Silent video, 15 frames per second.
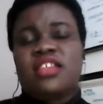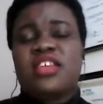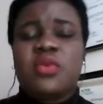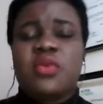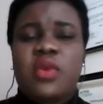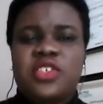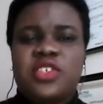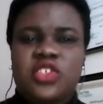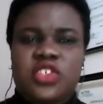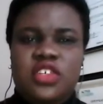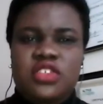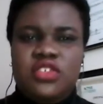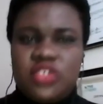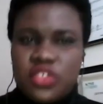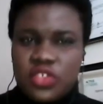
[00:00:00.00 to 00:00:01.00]

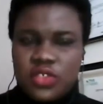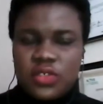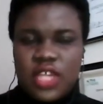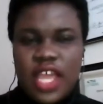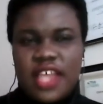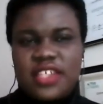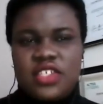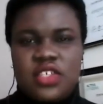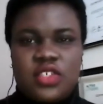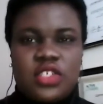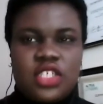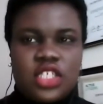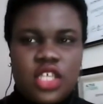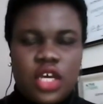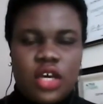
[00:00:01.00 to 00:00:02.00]
question you should ask
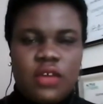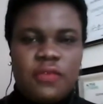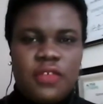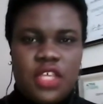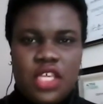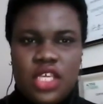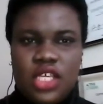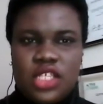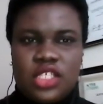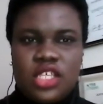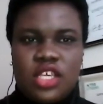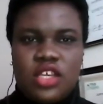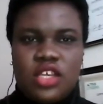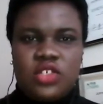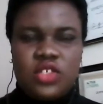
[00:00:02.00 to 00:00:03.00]
yourself is,
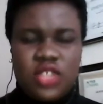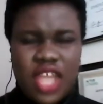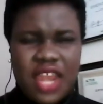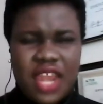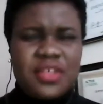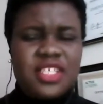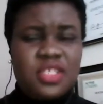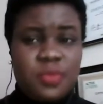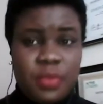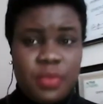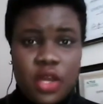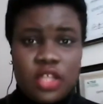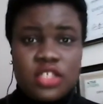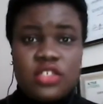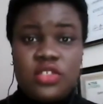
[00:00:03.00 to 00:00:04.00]
should I
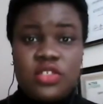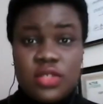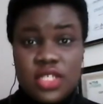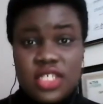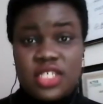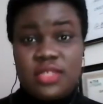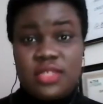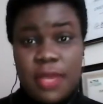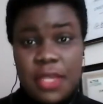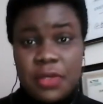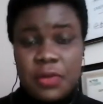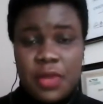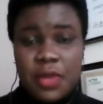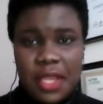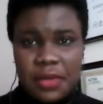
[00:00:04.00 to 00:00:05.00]
respond to this
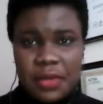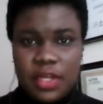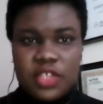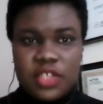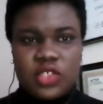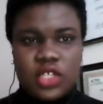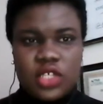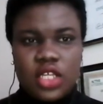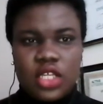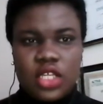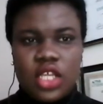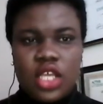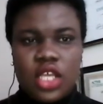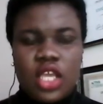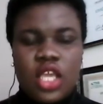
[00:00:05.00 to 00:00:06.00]
microaggression?
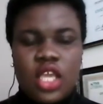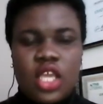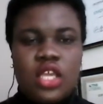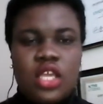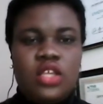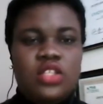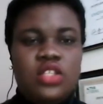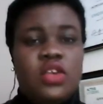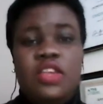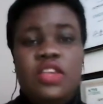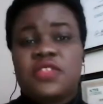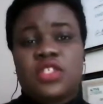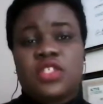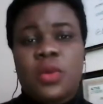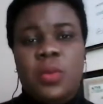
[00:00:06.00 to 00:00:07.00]
So if
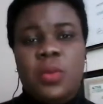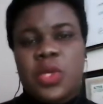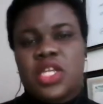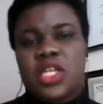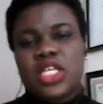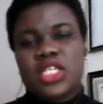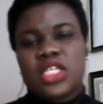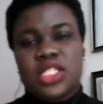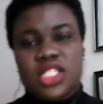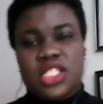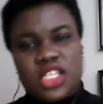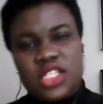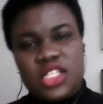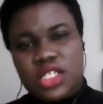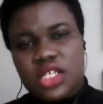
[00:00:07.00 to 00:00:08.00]
someone is
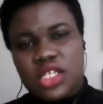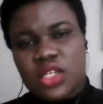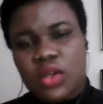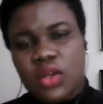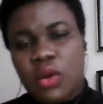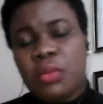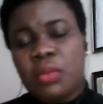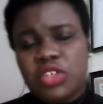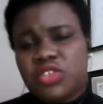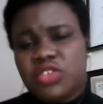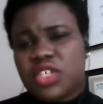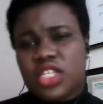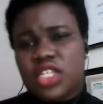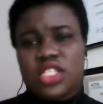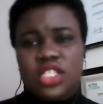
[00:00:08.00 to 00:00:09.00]
certain or
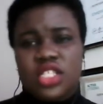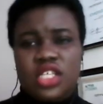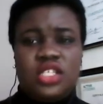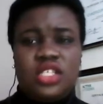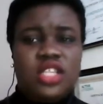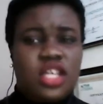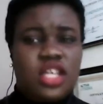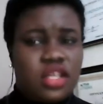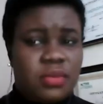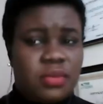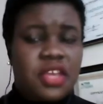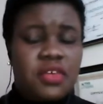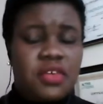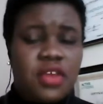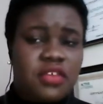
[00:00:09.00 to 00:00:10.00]
moderately certain that a
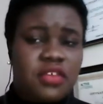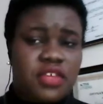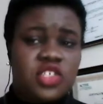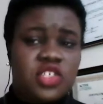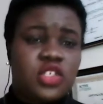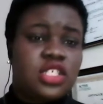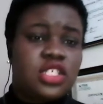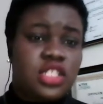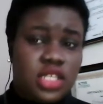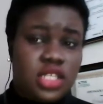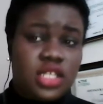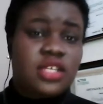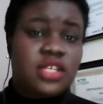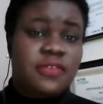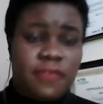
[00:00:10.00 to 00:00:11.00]
microaggression
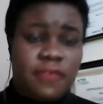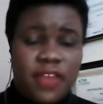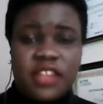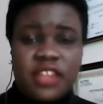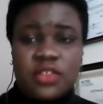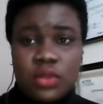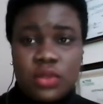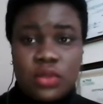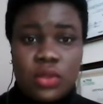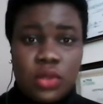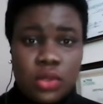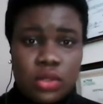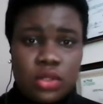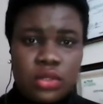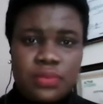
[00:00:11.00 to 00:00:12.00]
did in fact
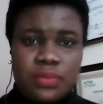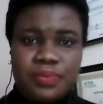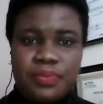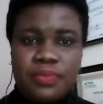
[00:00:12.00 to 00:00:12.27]
occur,